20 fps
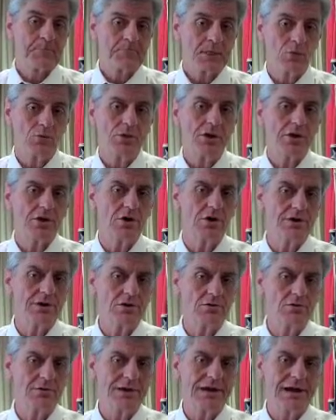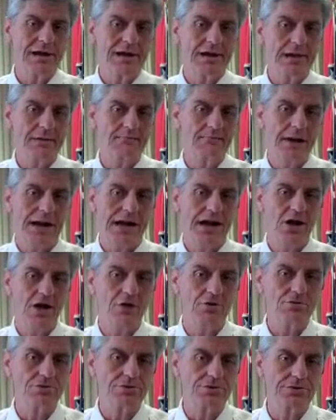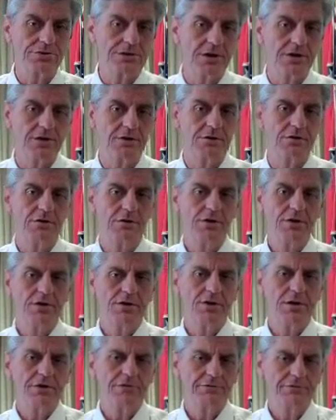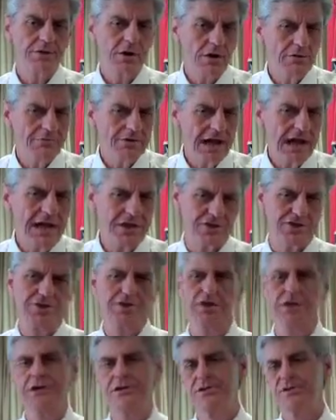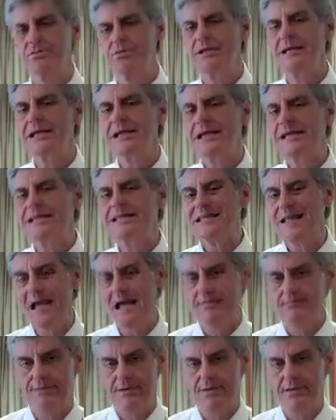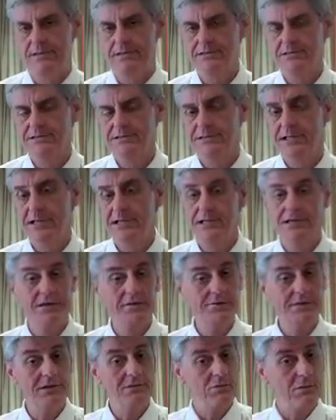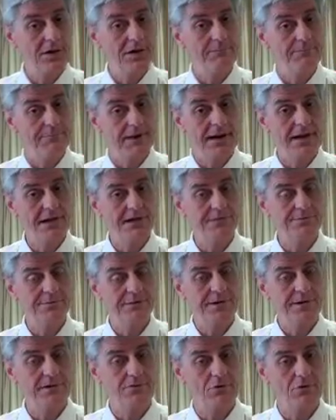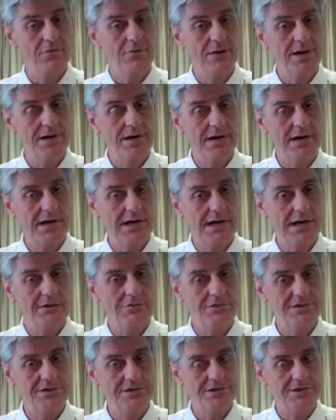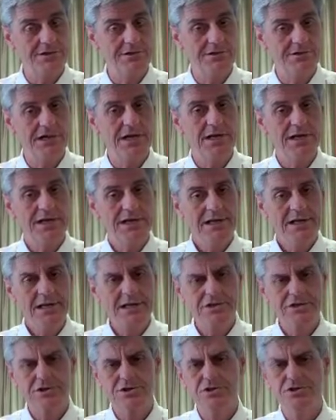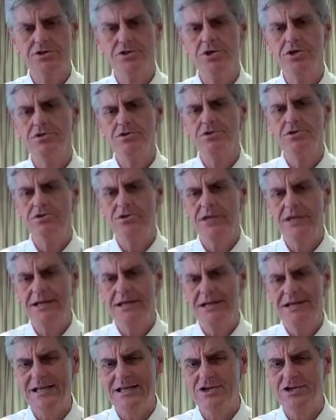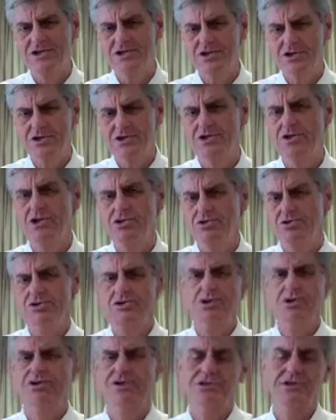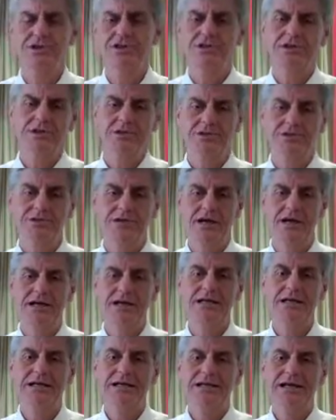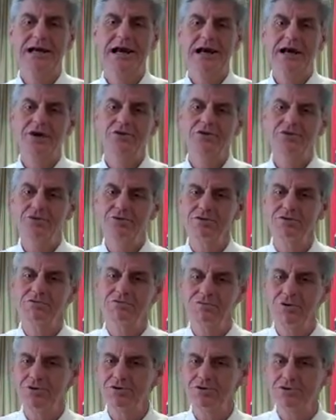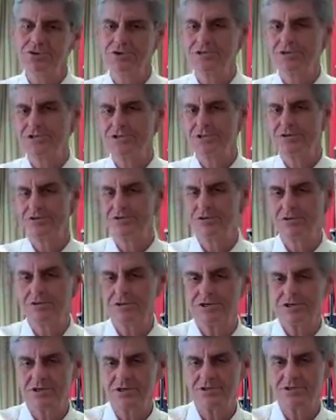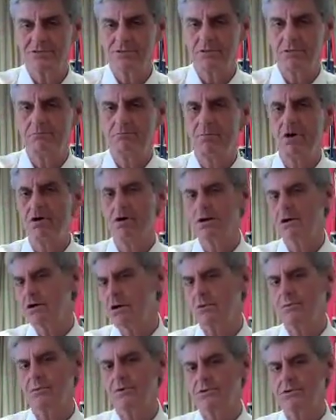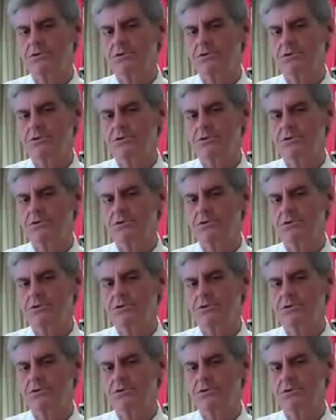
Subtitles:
We're going to create a biocenter of excellence within that bill. Now it'll be web-based, but it will bring in our research institutes and institutions in this state, our universities that are doing such a remarkable